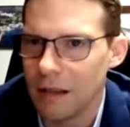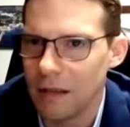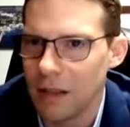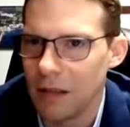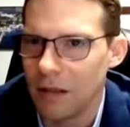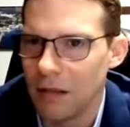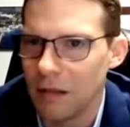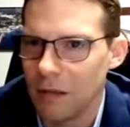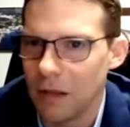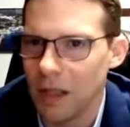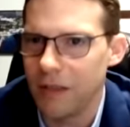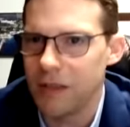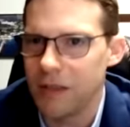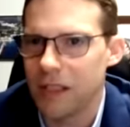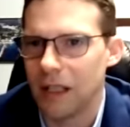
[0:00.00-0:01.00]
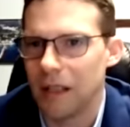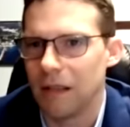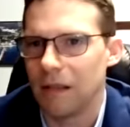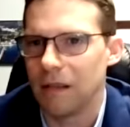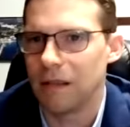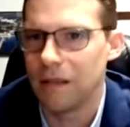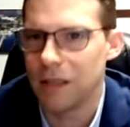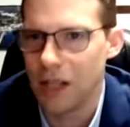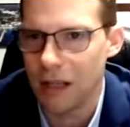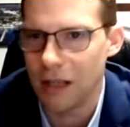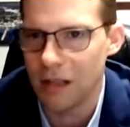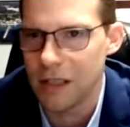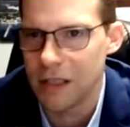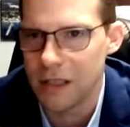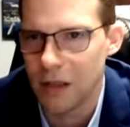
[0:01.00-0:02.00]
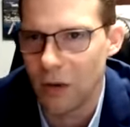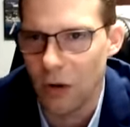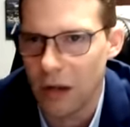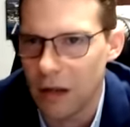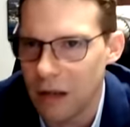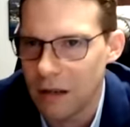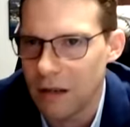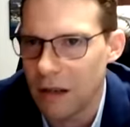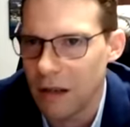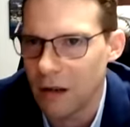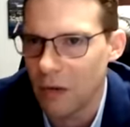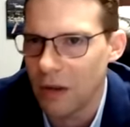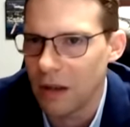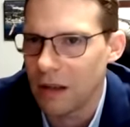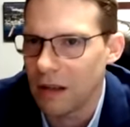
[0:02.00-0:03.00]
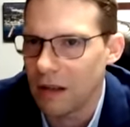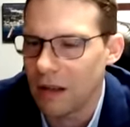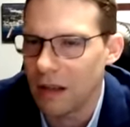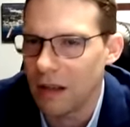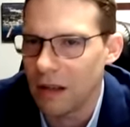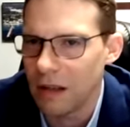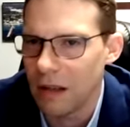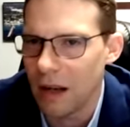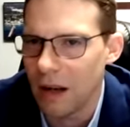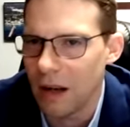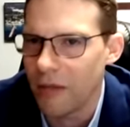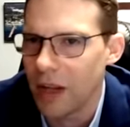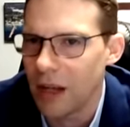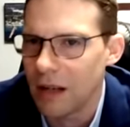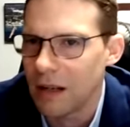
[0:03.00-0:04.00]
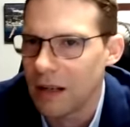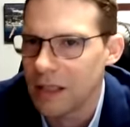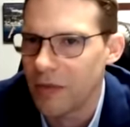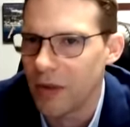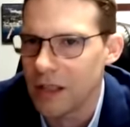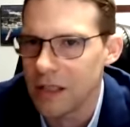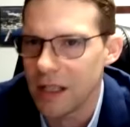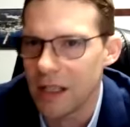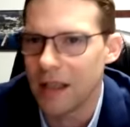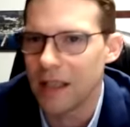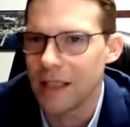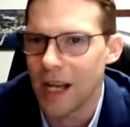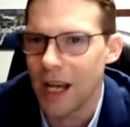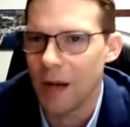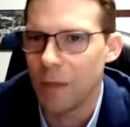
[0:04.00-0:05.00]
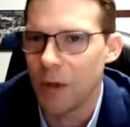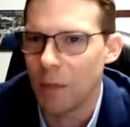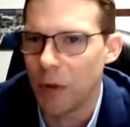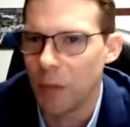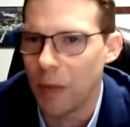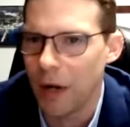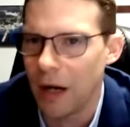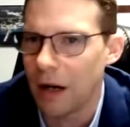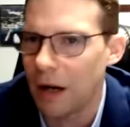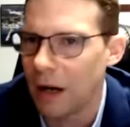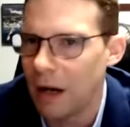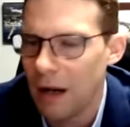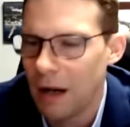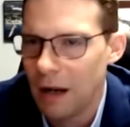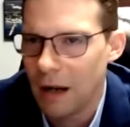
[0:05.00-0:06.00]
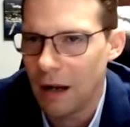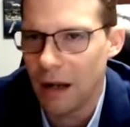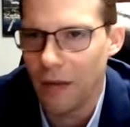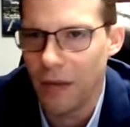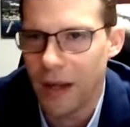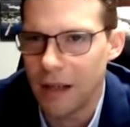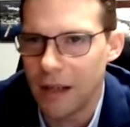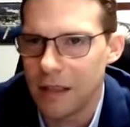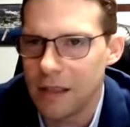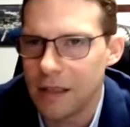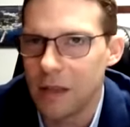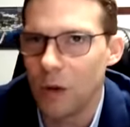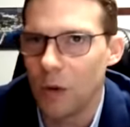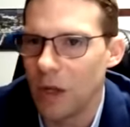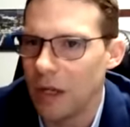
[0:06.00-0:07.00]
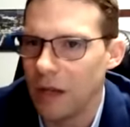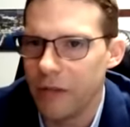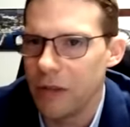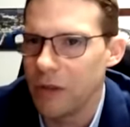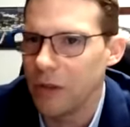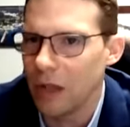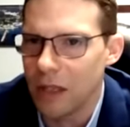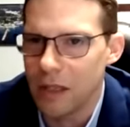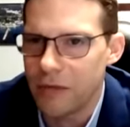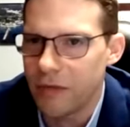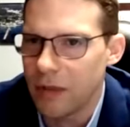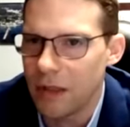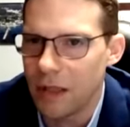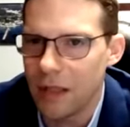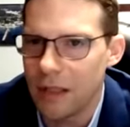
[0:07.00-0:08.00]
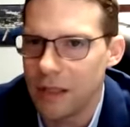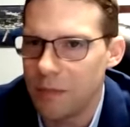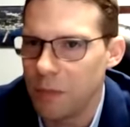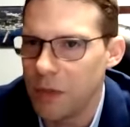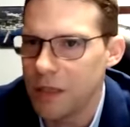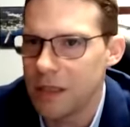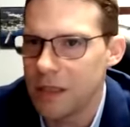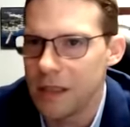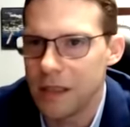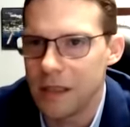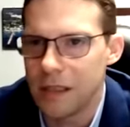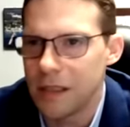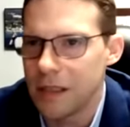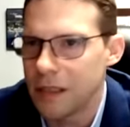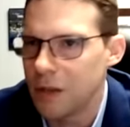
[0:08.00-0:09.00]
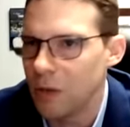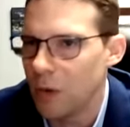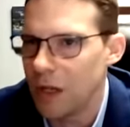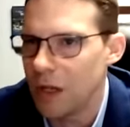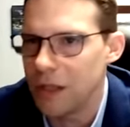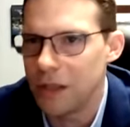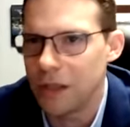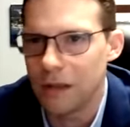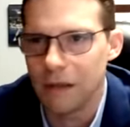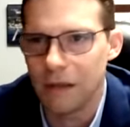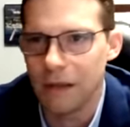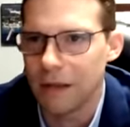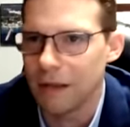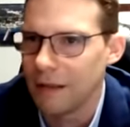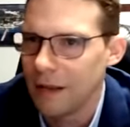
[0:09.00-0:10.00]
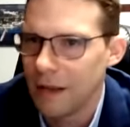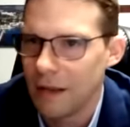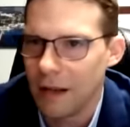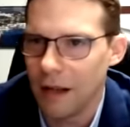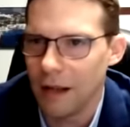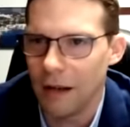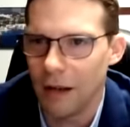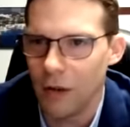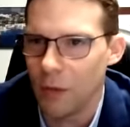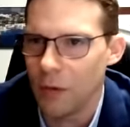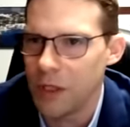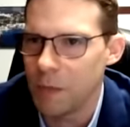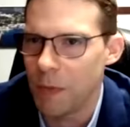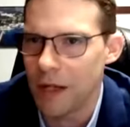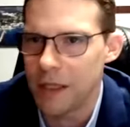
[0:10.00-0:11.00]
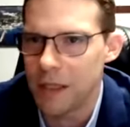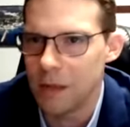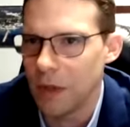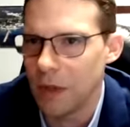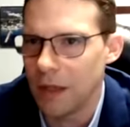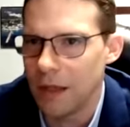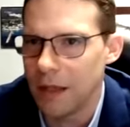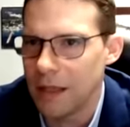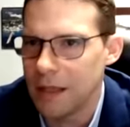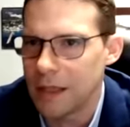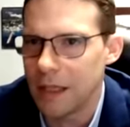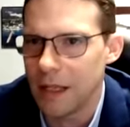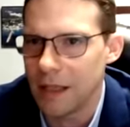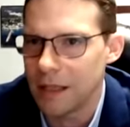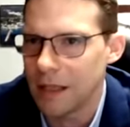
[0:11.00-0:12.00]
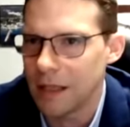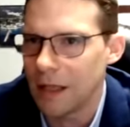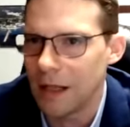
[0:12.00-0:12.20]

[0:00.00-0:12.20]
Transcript: your lifestyle checklist in order, then you have that. As far as like the time to prepare, that is so individualized for each business and situation and other responsibilities that